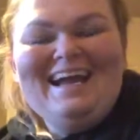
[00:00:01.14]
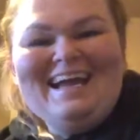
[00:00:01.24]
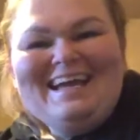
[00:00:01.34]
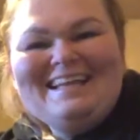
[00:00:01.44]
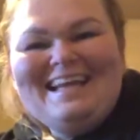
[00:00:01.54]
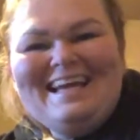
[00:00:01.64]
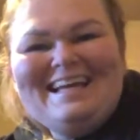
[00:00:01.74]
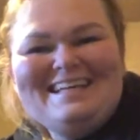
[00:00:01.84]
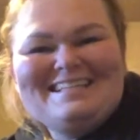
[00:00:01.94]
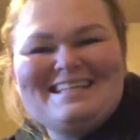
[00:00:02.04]
Hey
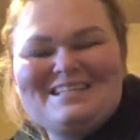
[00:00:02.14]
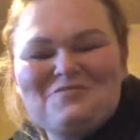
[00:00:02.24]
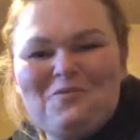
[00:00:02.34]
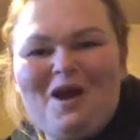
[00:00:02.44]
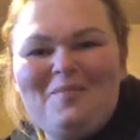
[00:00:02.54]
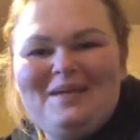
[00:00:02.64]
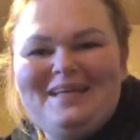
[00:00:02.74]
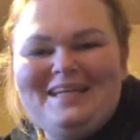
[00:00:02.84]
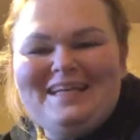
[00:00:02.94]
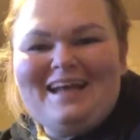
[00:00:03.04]
ladies, it's
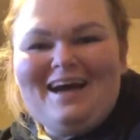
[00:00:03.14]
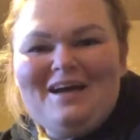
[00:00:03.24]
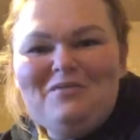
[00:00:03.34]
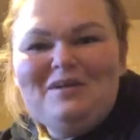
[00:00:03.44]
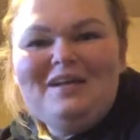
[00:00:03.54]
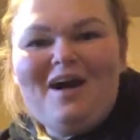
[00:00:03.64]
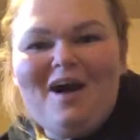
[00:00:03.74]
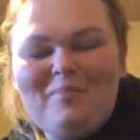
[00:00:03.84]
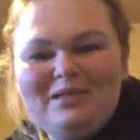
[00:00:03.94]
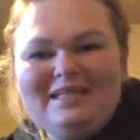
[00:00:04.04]
Robin, and I wanted to
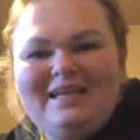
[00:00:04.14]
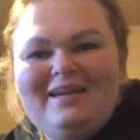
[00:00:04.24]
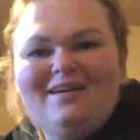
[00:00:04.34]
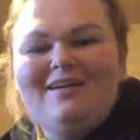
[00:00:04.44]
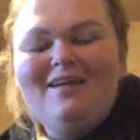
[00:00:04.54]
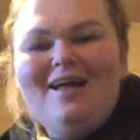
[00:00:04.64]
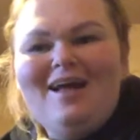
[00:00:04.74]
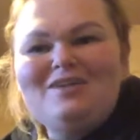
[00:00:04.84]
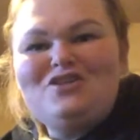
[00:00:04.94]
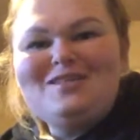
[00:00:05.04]
hop on here
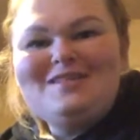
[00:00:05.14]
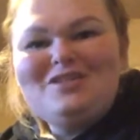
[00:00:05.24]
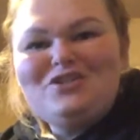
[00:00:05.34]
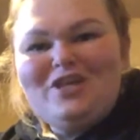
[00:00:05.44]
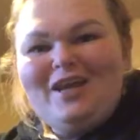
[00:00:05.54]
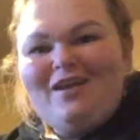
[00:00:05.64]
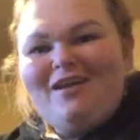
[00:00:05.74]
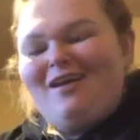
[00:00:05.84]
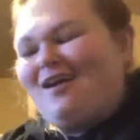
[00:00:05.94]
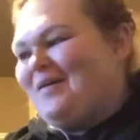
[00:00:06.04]
just to
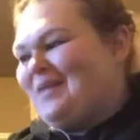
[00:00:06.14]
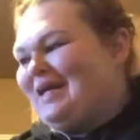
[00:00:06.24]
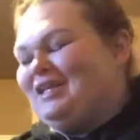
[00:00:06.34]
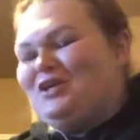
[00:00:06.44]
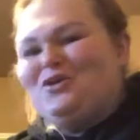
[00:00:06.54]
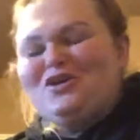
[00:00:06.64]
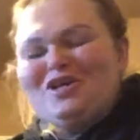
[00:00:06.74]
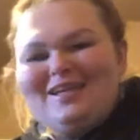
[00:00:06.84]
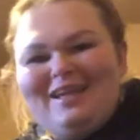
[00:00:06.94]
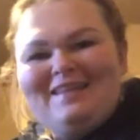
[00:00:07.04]
share um, a new
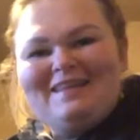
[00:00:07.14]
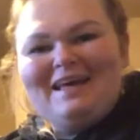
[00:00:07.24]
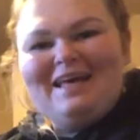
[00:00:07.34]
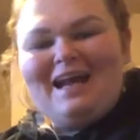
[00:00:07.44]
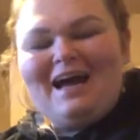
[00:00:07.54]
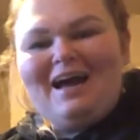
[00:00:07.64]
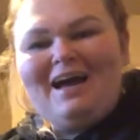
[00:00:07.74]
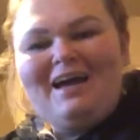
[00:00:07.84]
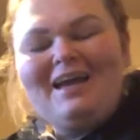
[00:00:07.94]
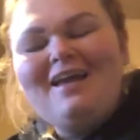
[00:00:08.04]
goodie that
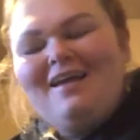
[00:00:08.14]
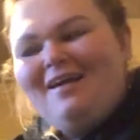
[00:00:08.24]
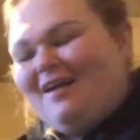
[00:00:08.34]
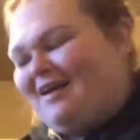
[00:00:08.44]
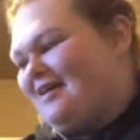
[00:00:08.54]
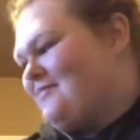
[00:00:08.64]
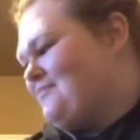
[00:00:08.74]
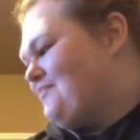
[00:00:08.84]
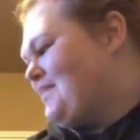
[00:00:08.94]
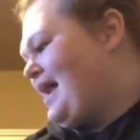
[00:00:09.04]
I um,
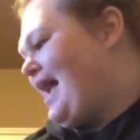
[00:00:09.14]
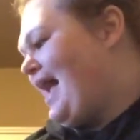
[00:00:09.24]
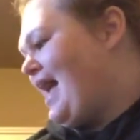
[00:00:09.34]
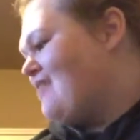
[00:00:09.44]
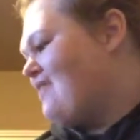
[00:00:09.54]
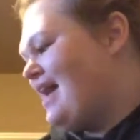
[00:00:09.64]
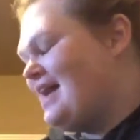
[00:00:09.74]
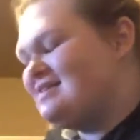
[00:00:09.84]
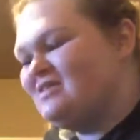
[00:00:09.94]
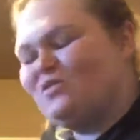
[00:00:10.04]
I have
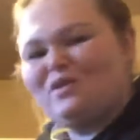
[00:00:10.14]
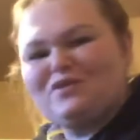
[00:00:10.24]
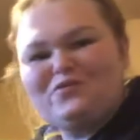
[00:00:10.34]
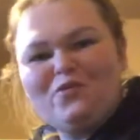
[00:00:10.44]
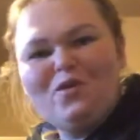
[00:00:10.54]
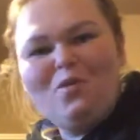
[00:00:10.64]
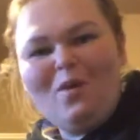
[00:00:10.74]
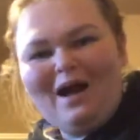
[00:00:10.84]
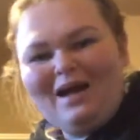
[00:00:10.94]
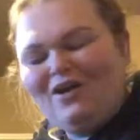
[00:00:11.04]
had in the works for a
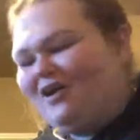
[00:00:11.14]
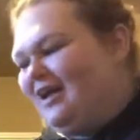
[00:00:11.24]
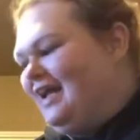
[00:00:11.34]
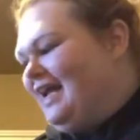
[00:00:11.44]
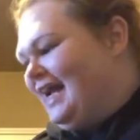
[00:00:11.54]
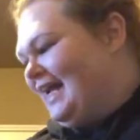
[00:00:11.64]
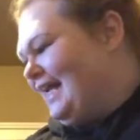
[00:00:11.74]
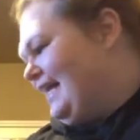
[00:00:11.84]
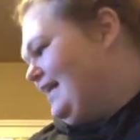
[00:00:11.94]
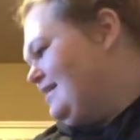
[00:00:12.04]
while,
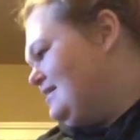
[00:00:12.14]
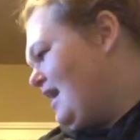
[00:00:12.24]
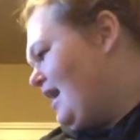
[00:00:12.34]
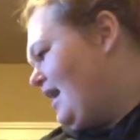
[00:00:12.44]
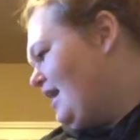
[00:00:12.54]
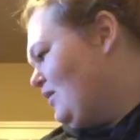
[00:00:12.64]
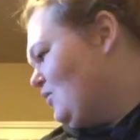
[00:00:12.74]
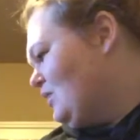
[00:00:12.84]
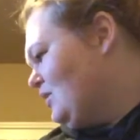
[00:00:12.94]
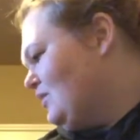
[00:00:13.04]
and I
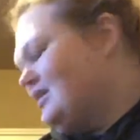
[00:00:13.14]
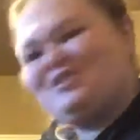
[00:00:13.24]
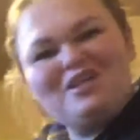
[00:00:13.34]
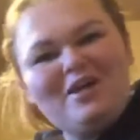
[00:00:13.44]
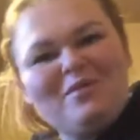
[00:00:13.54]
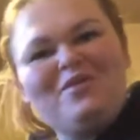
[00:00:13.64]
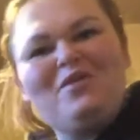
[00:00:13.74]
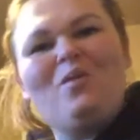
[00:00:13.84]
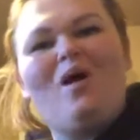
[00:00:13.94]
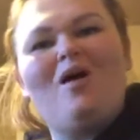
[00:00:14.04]
really wanted to share with
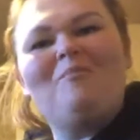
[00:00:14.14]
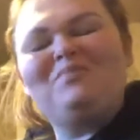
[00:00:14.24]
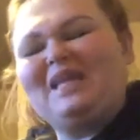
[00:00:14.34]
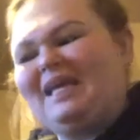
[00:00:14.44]
you all.